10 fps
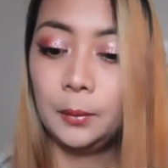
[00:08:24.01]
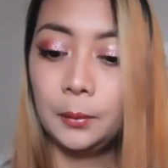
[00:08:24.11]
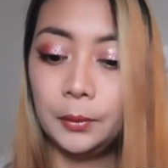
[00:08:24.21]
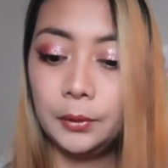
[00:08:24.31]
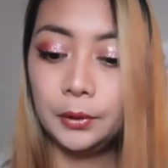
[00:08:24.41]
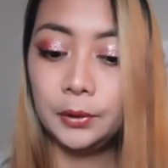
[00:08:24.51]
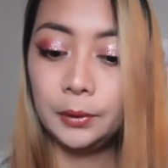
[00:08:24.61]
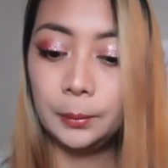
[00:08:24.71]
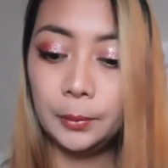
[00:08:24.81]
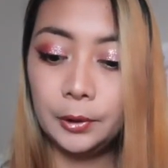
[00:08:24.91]
order
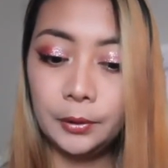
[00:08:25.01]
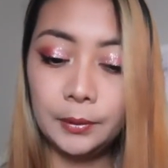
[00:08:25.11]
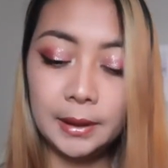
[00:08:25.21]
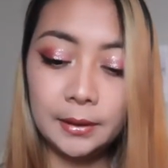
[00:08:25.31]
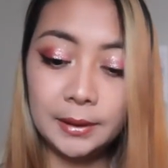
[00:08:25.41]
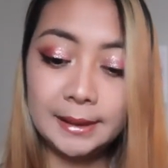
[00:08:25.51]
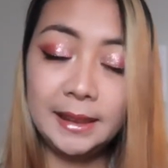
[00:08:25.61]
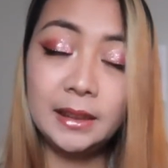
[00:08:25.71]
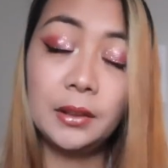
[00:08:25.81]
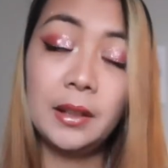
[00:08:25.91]
number with the
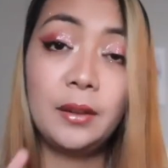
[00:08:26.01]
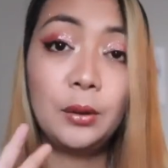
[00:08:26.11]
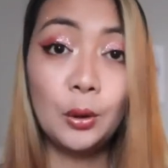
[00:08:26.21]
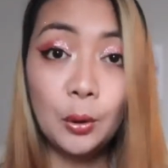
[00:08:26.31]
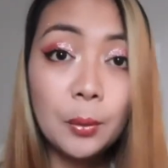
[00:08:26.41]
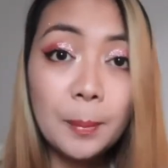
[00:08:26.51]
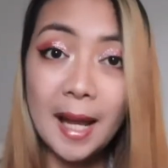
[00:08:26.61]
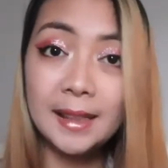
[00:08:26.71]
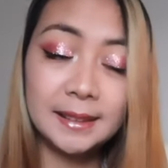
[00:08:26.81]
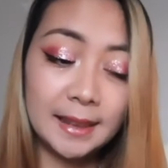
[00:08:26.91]
receipt, and no
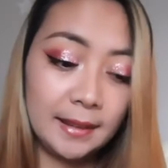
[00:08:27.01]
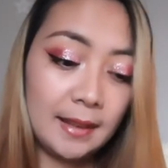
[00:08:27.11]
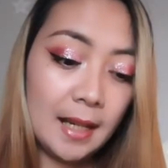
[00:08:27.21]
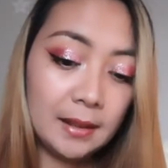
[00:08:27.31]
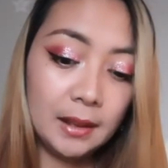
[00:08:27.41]
bags again.